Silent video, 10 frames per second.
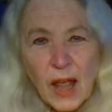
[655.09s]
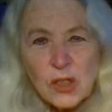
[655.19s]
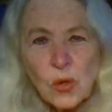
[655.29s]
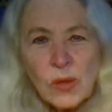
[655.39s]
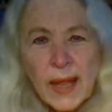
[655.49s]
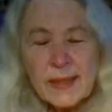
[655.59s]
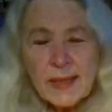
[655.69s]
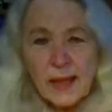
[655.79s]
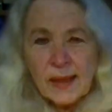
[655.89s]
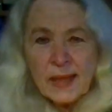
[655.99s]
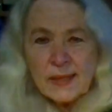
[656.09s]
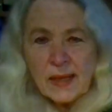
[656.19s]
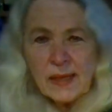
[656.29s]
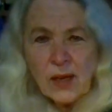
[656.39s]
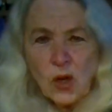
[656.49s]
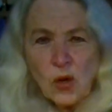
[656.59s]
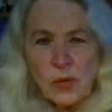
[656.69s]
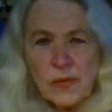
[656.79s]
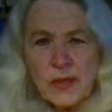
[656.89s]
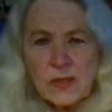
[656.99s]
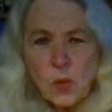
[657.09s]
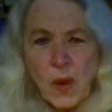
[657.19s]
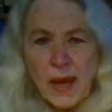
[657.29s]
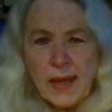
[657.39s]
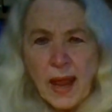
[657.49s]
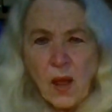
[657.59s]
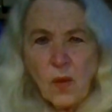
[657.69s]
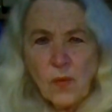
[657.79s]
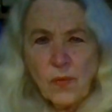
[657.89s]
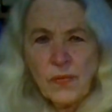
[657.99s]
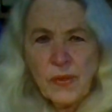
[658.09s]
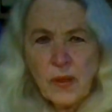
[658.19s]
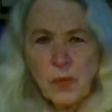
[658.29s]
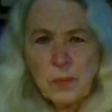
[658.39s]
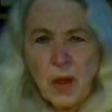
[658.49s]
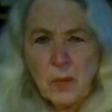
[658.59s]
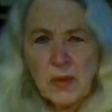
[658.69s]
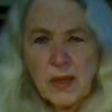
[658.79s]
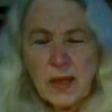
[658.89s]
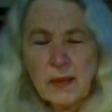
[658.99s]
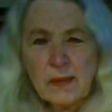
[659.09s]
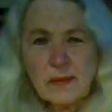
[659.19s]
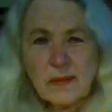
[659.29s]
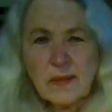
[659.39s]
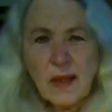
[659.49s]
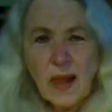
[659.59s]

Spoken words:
so let's clear this away now, the Republicans,